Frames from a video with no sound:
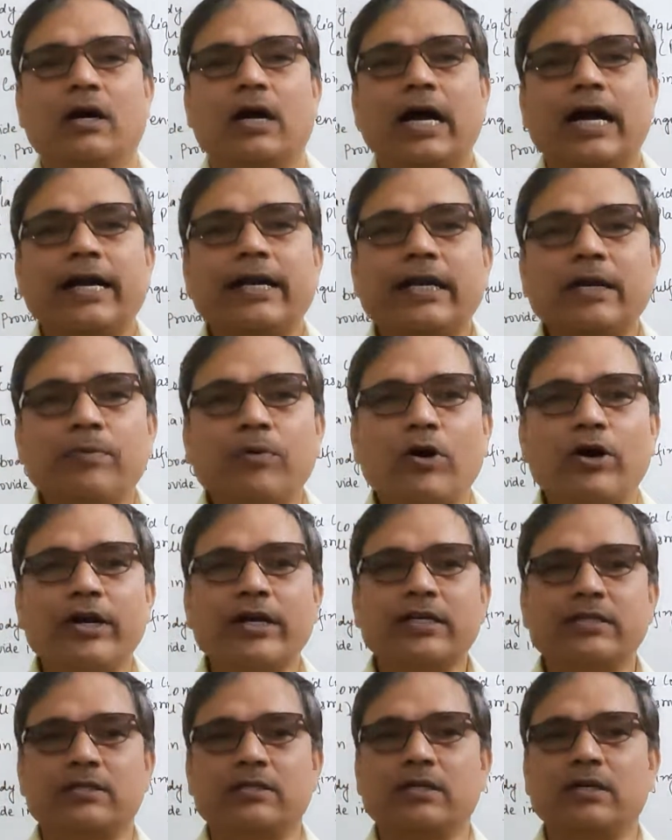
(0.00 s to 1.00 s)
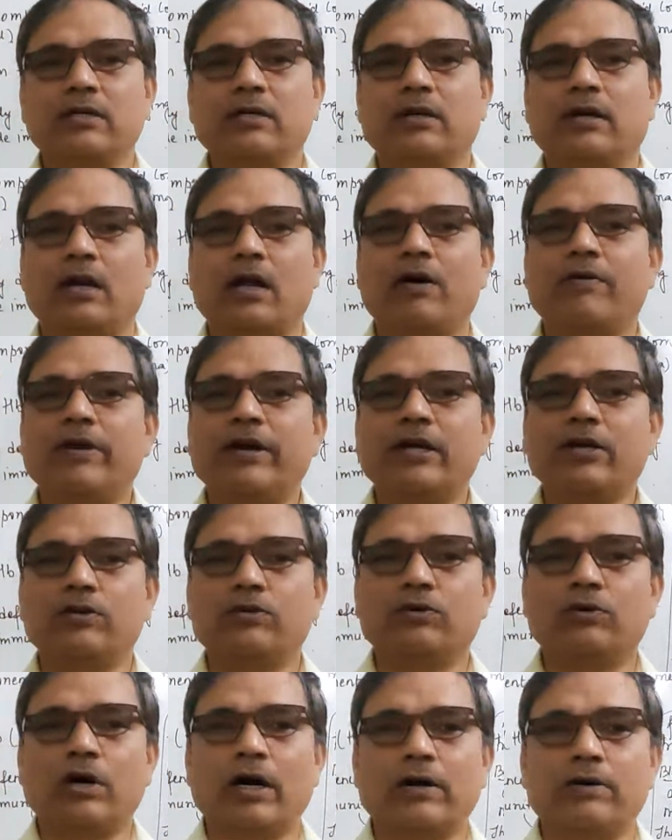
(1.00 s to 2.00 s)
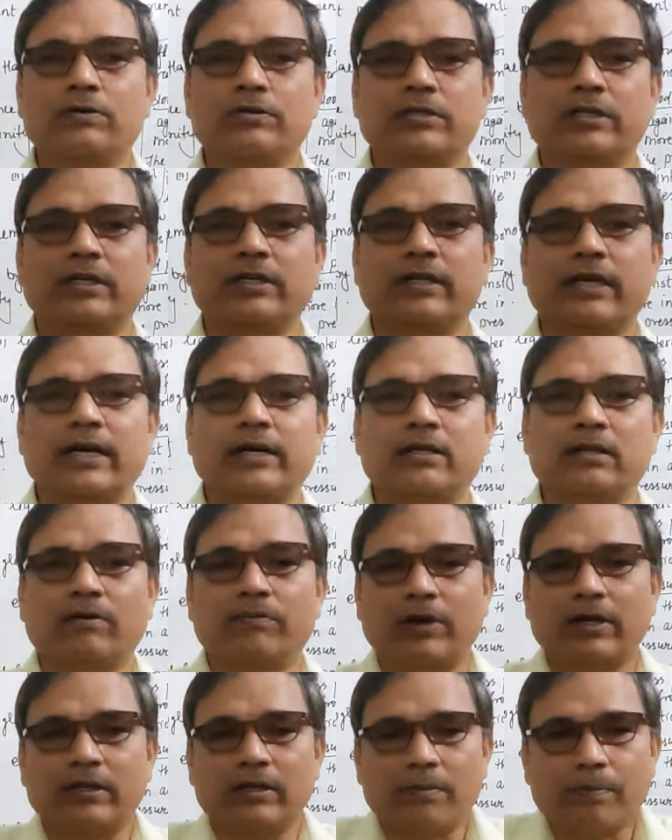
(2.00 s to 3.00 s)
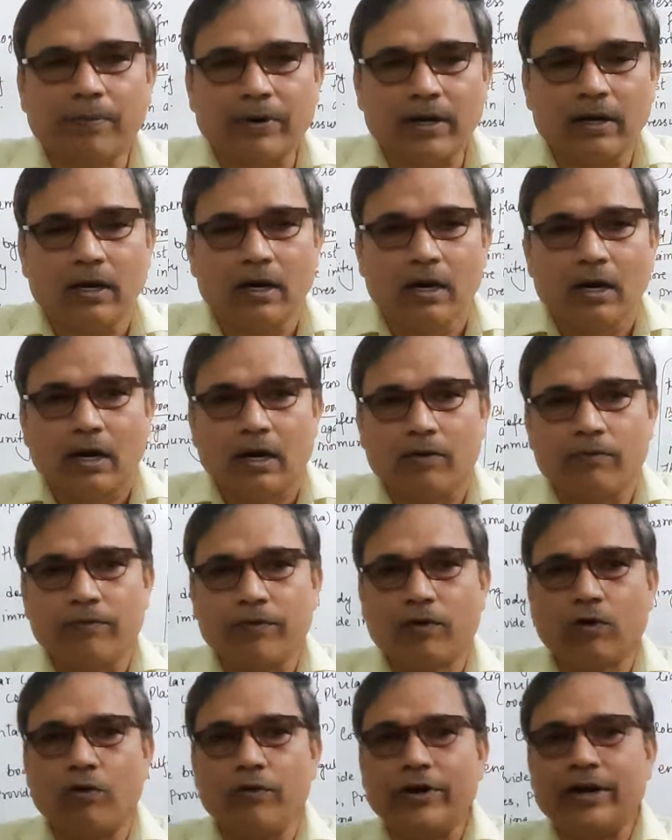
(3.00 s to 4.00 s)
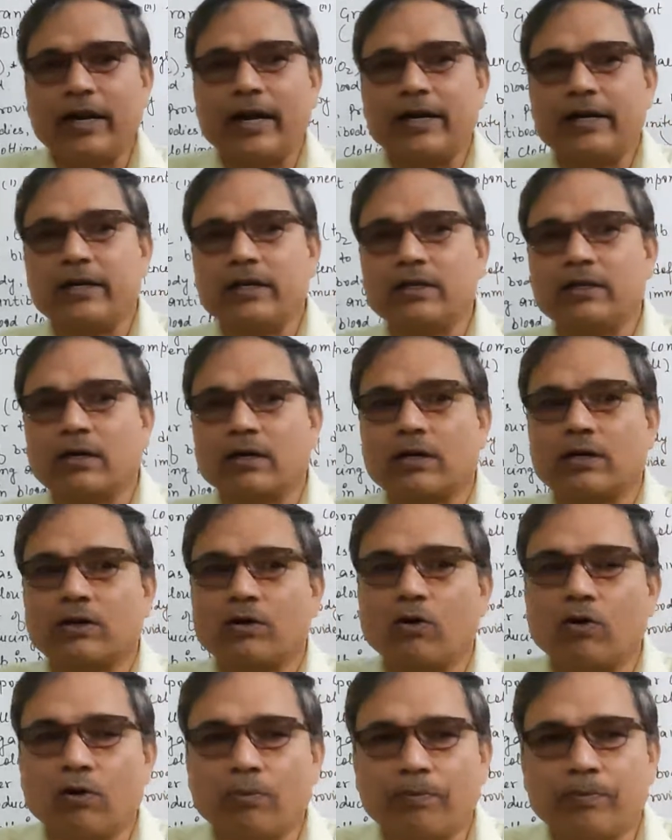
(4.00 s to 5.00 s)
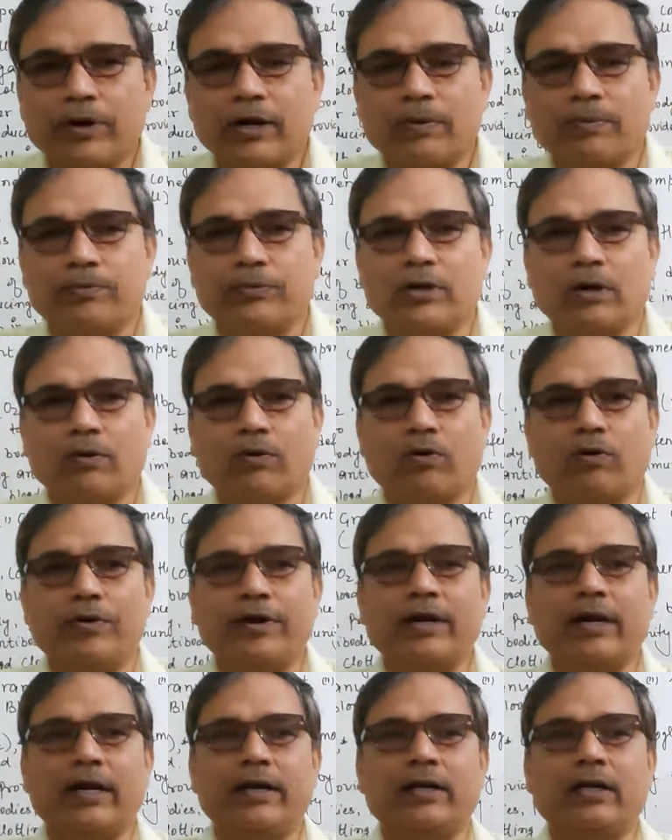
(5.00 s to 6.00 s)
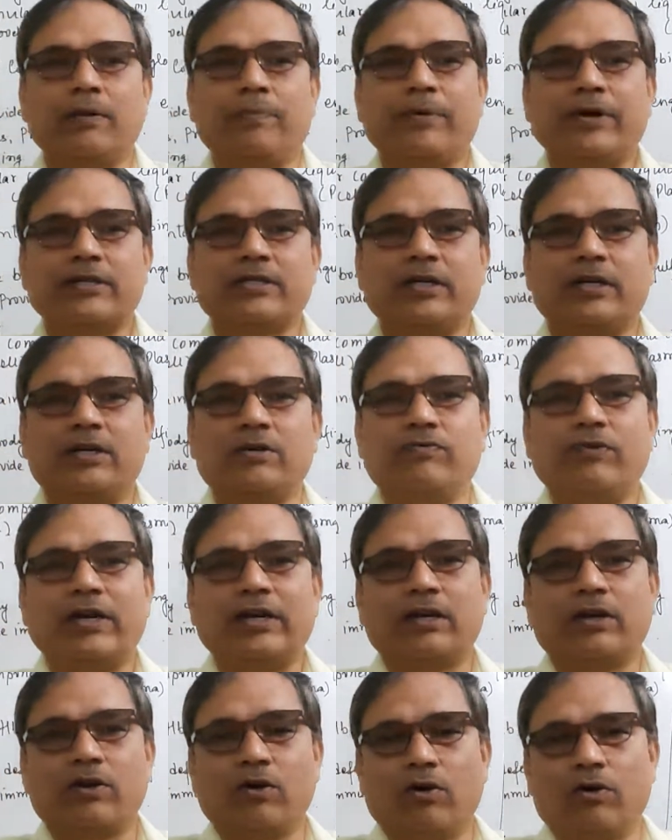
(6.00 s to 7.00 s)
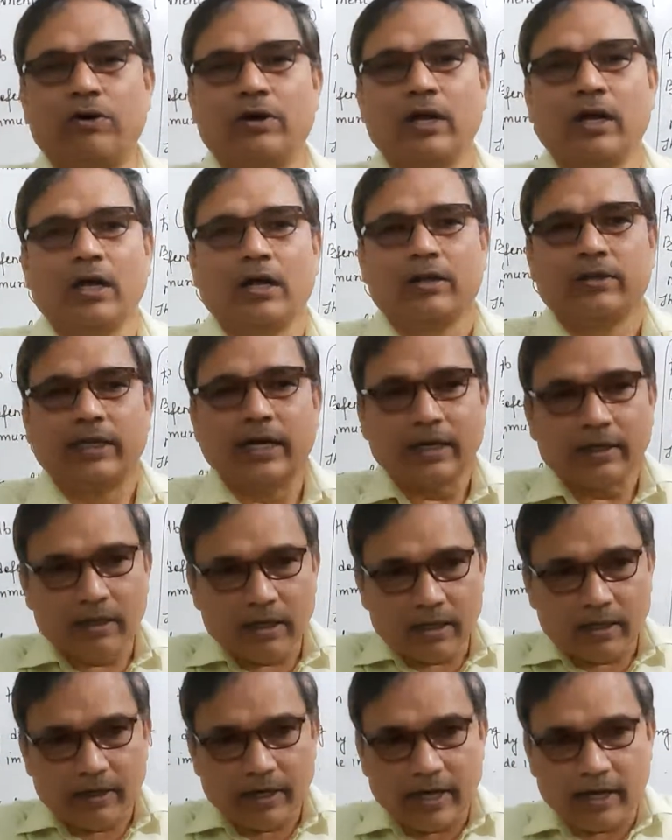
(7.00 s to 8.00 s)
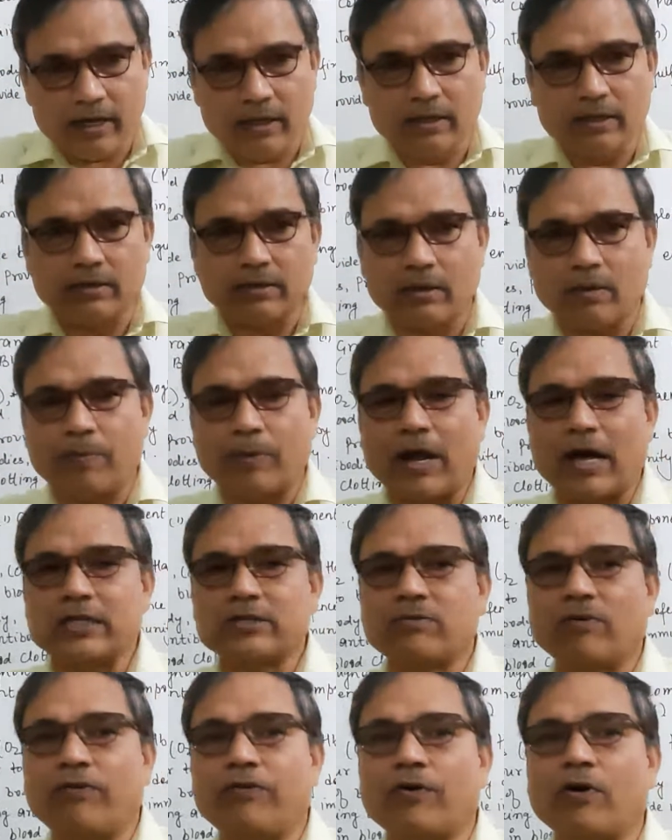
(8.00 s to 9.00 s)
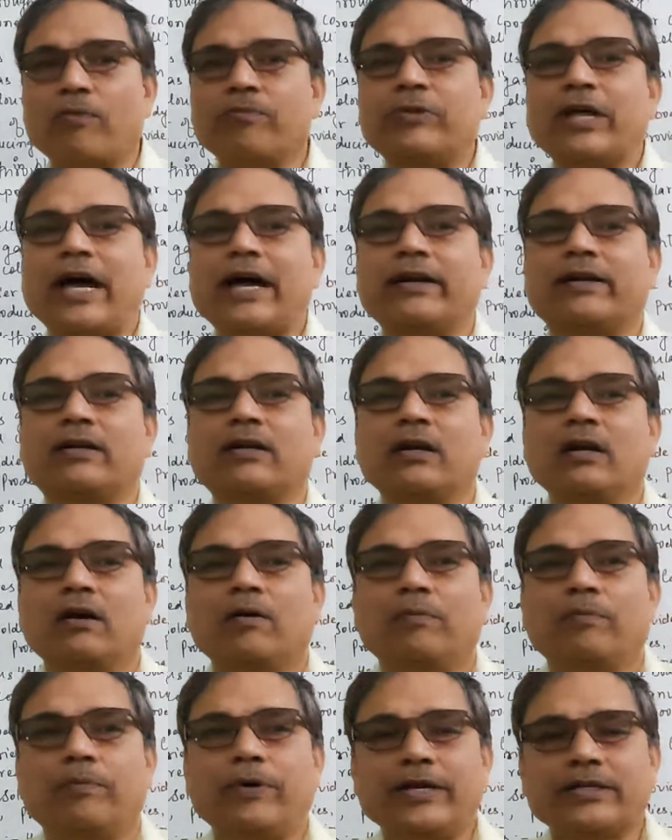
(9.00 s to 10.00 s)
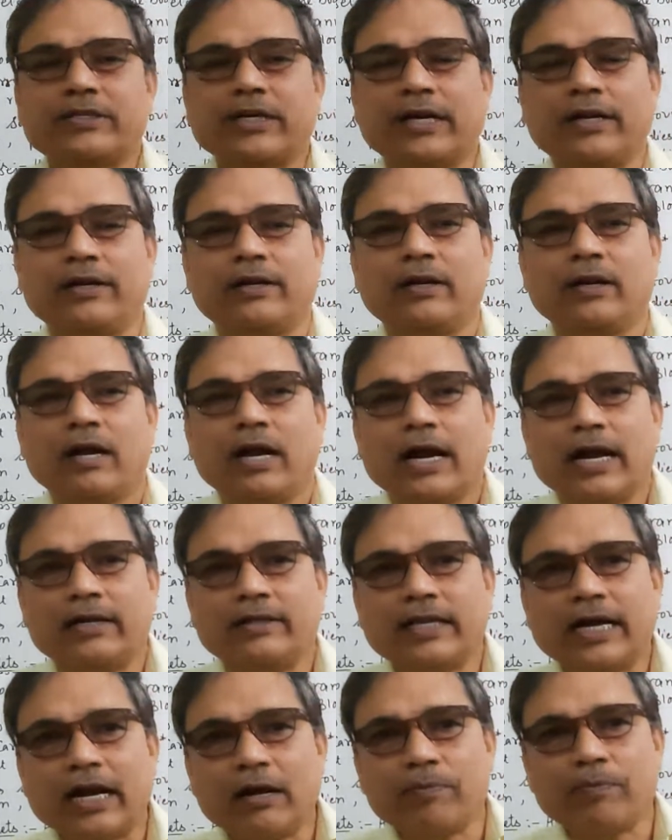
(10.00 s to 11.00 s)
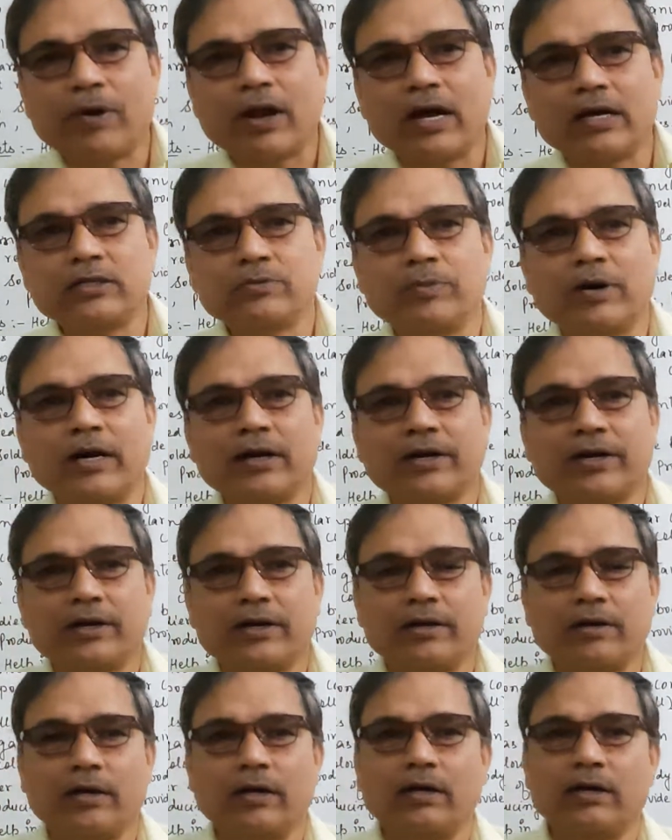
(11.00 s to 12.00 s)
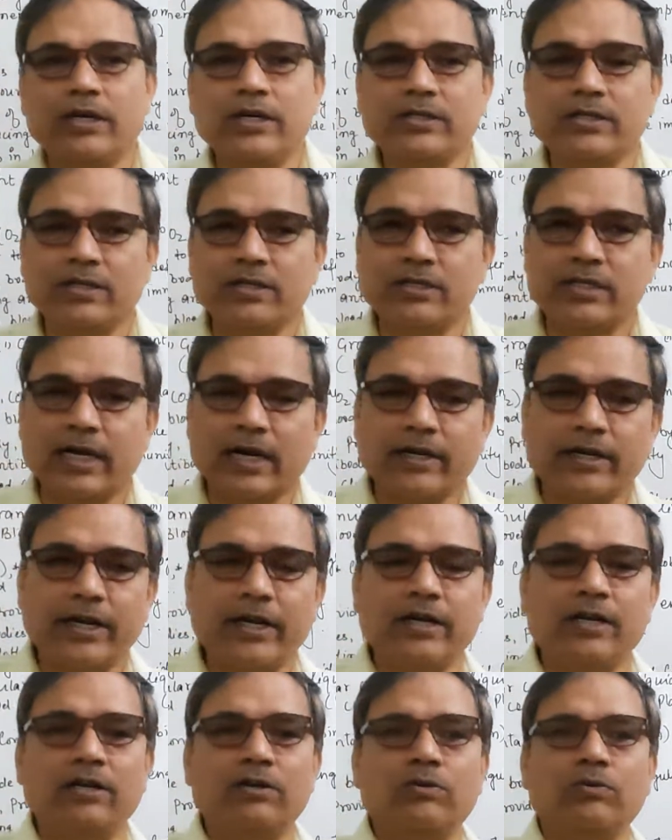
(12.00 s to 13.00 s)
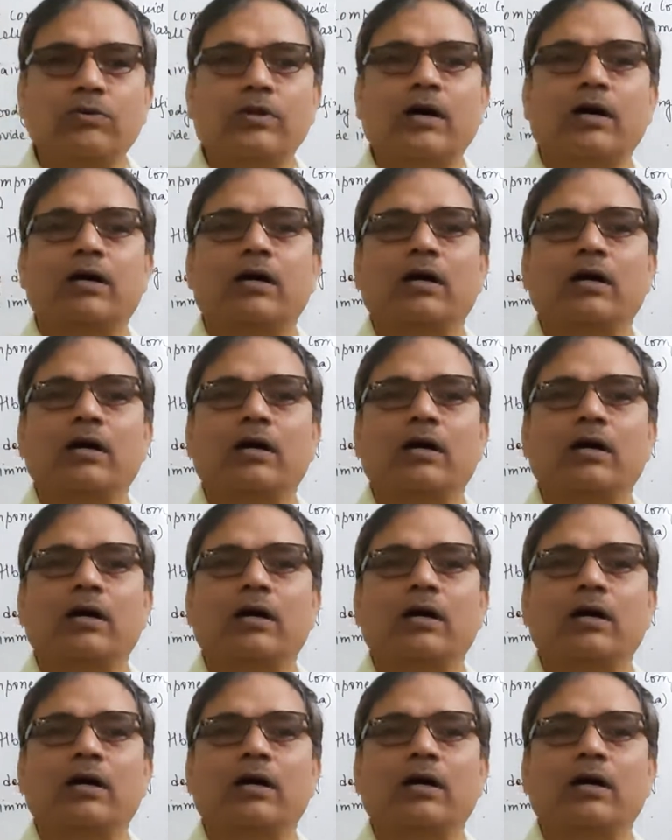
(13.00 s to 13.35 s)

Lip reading: Nowadays you have seen that when the COVID-19, the COVID-19 patient when cured, then they take the plasma from that patient, and that plasma is injected into the